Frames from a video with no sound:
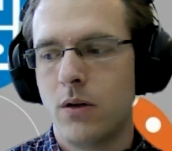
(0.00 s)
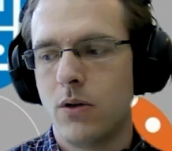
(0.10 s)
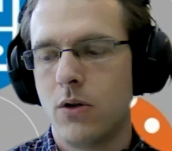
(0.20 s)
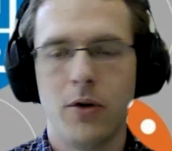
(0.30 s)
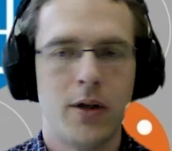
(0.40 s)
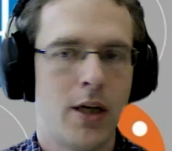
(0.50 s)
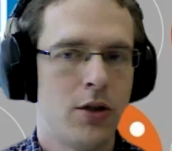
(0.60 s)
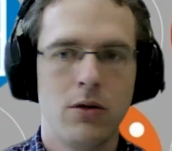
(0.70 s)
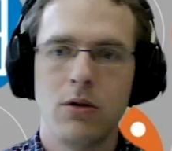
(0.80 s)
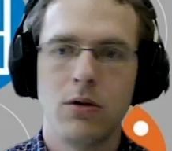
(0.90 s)

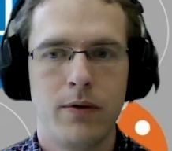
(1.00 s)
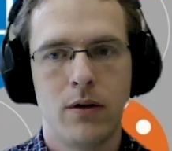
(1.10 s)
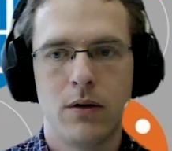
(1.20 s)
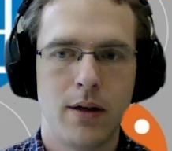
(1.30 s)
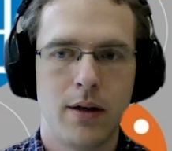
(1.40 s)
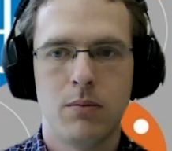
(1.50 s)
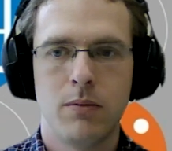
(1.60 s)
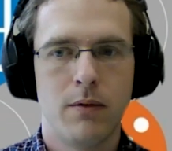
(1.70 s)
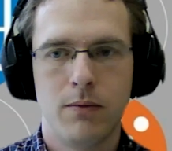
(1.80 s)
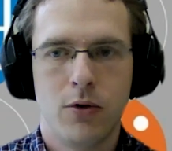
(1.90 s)
communication over like
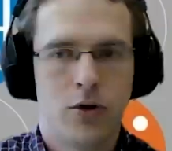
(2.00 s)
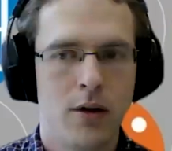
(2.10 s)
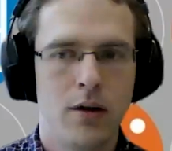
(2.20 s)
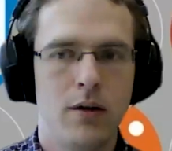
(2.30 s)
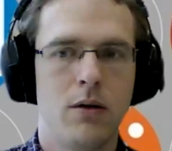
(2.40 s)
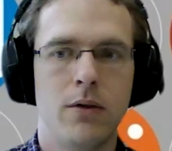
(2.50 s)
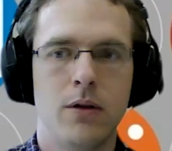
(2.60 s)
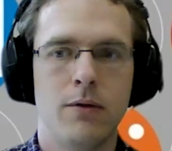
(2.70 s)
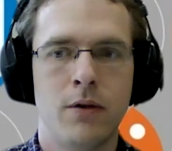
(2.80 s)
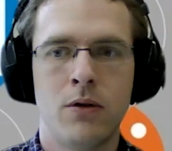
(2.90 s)
virtually
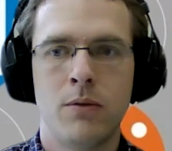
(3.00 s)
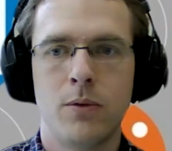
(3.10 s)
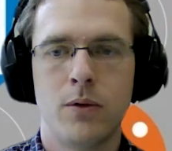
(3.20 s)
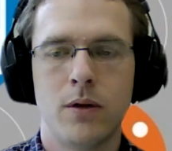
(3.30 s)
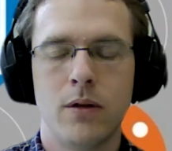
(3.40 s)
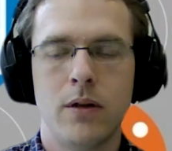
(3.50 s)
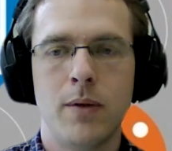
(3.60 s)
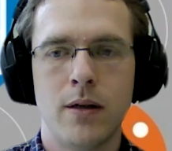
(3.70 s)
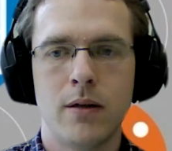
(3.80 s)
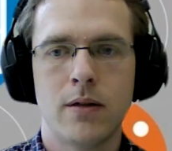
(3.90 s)
a forum or an
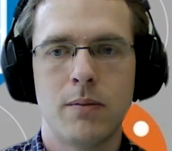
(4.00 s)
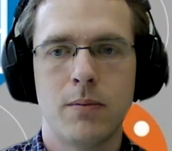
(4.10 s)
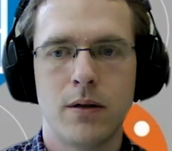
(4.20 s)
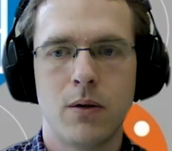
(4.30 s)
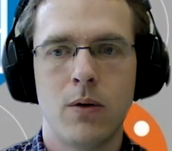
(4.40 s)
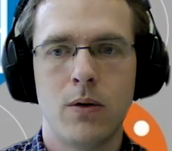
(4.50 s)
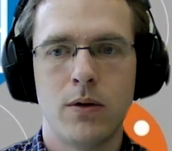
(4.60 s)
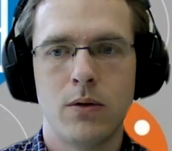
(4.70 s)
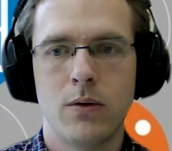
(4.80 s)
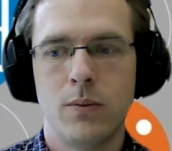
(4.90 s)
email list, but
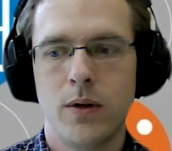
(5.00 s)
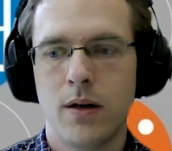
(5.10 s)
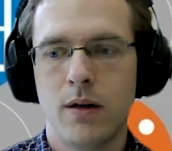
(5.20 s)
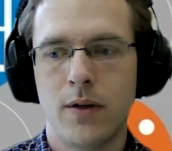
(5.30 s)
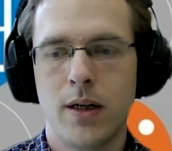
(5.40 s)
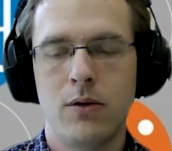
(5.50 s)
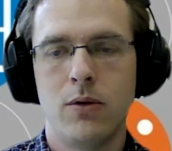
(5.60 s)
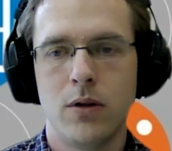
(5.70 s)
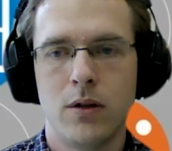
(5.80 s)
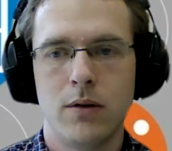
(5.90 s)
also we have
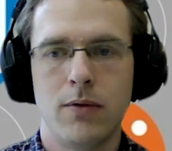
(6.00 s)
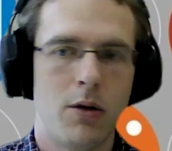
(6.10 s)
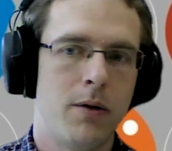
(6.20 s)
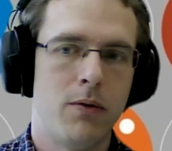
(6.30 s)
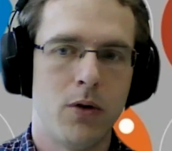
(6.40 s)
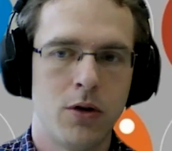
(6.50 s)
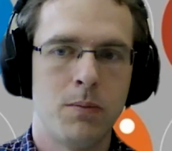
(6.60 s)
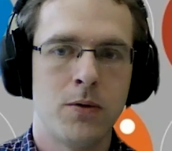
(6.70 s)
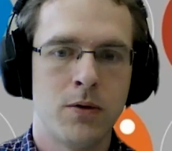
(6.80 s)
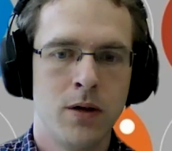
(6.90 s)
annual developer
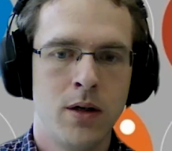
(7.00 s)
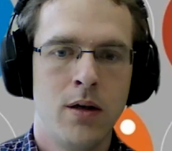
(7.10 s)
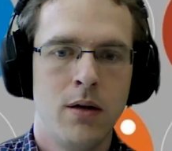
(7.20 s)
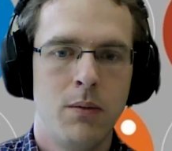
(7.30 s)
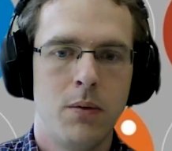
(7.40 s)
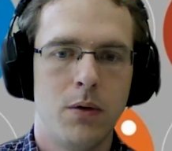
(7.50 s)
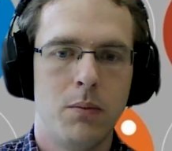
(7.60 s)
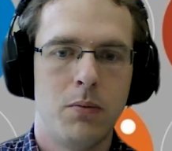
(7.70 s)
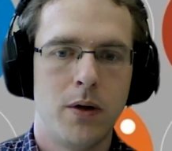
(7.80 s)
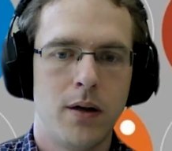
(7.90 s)
workshops where
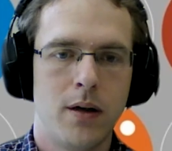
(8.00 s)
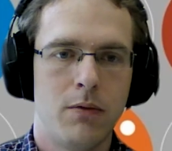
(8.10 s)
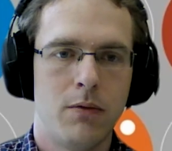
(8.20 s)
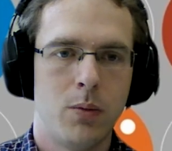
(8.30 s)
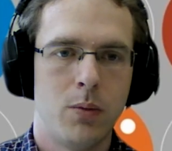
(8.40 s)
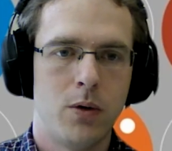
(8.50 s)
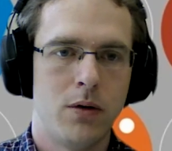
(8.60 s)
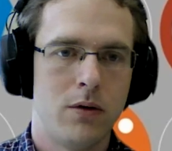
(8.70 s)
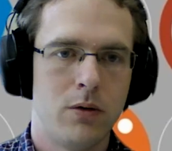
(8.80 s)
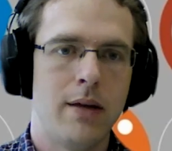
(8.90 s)
we bring everyone
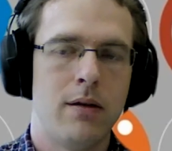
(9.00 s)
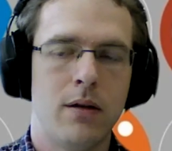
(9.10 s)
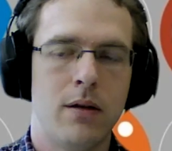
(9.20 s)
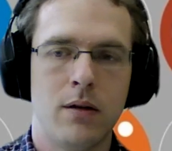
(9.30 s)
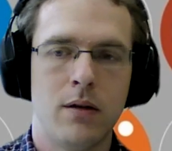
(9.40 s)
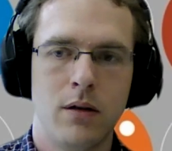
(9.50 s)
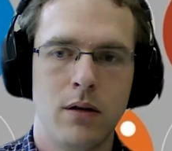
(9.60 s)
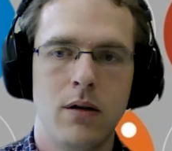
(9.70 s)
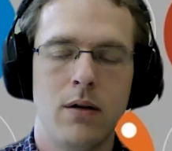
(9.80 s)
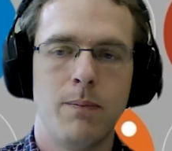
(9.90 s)
together,
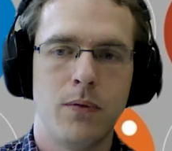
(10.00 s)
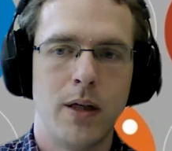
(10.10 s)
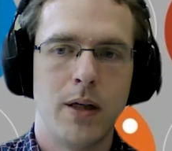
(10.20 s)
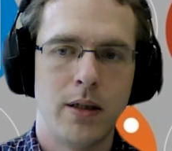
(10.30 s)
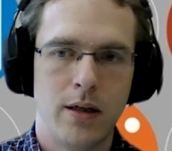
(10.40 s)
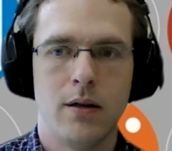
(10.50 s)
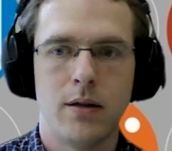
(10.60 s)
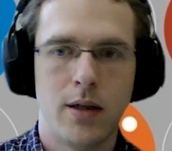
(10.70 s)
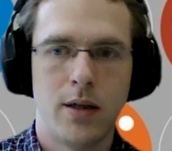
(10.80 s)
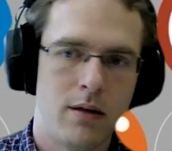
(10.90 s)
the maintainers
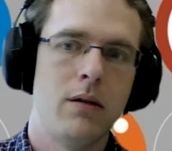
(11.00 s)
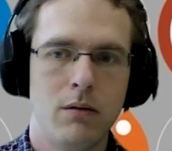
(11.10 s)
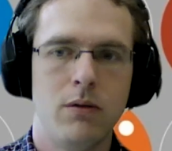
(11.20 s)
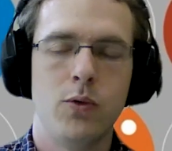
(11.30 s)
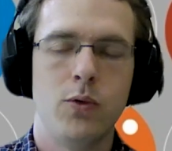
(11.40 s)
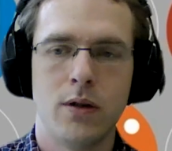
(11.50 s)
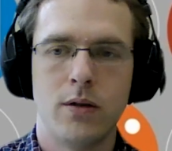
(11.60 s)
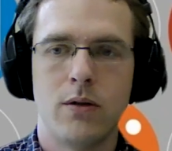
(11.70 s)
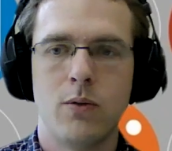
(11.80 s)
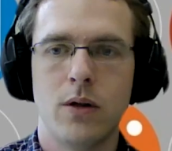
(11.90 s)
and
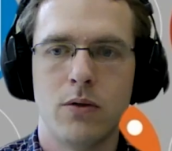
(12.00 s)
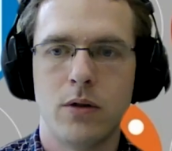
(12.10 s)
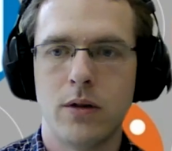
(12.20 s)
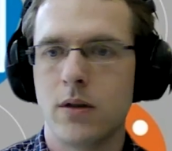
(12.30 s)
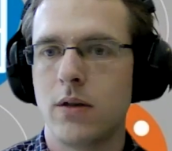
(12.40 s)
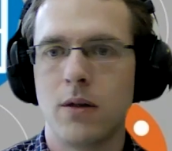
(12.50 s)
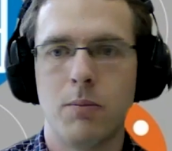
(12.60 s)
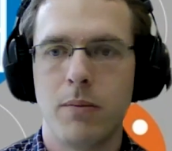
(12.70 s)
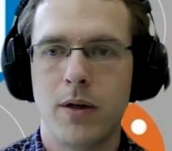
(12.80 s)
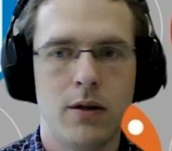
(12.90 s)
users who are interested in
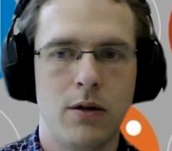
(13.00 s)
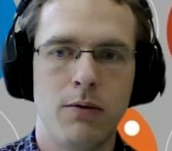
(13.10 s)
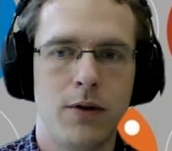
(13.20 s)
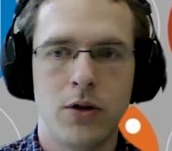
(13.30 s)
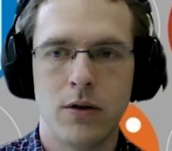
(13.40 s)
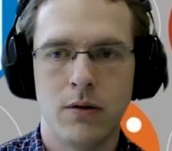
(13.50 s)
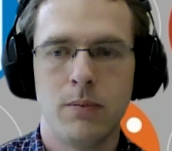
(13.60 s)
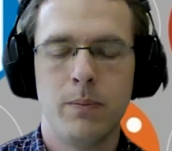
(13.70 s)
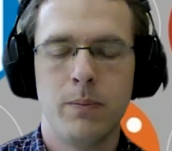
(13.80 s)
implementing new features.